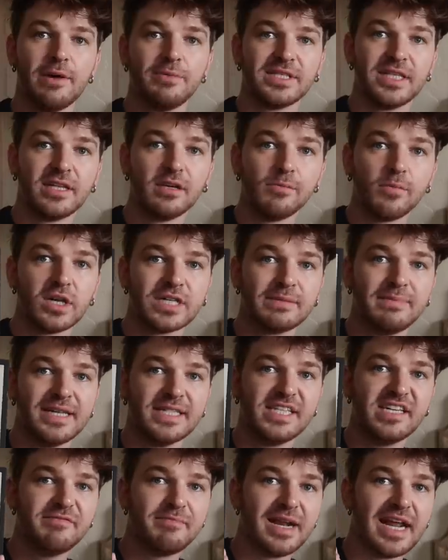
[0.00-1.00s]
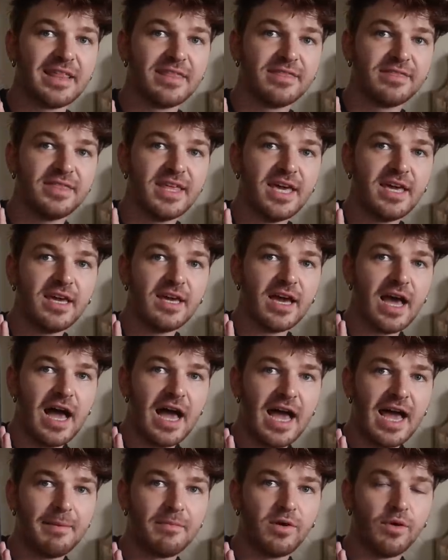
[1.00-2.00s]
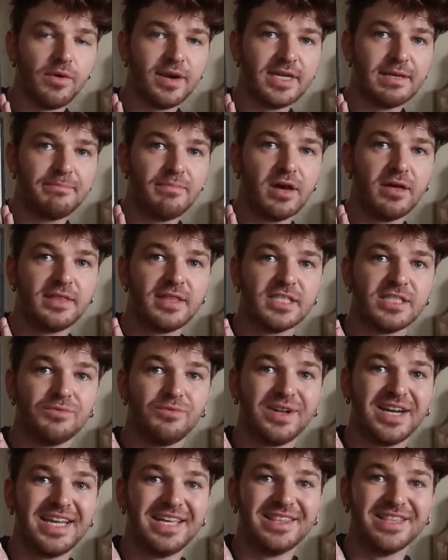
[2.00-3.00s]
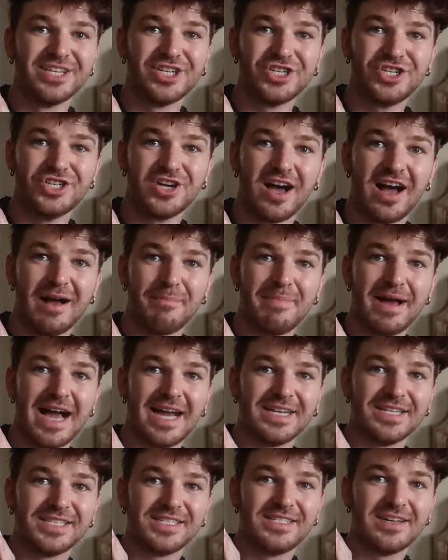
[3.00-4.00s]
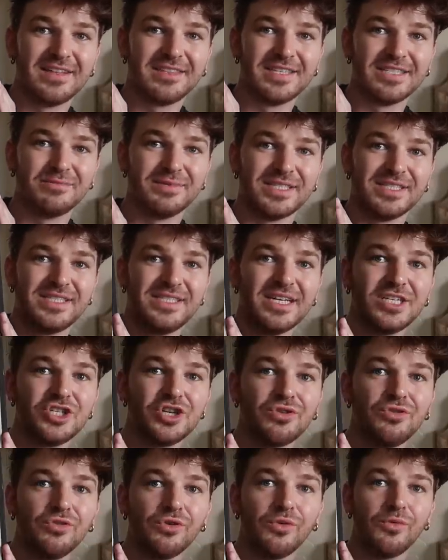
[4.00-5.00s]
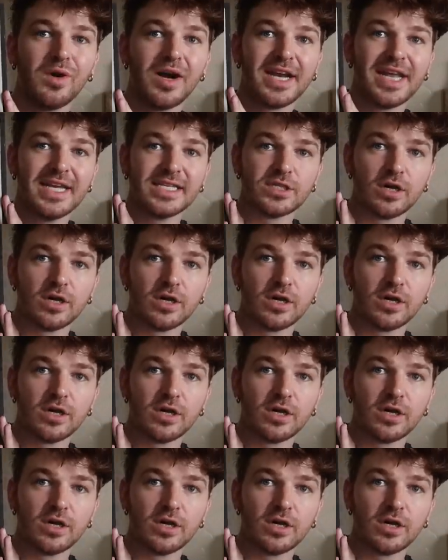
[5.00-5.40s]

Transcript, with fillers: It was a little more expensive, but I think I'm going to put this one in the shop. I just thought this was such a cool one.